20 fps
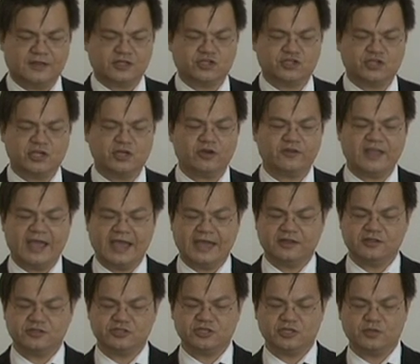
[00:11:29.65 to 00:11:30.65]
the qi or
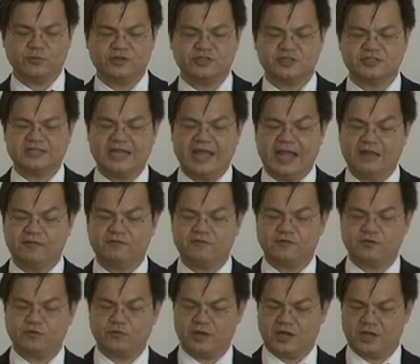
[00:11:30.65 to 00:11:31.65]
the energy which is
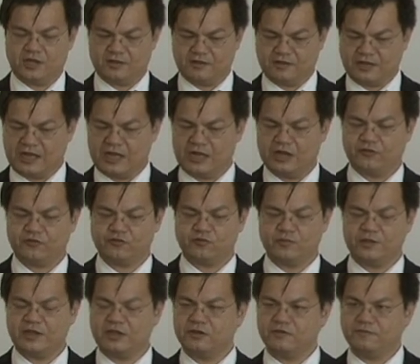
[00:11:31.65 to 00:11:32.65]
entering the
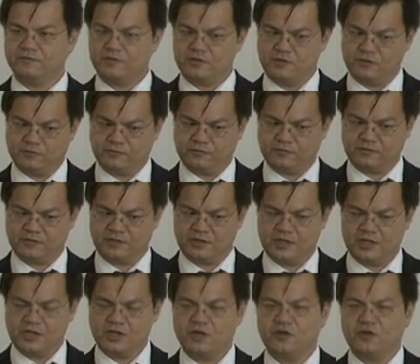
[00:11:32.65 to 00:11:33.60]
house will be confused.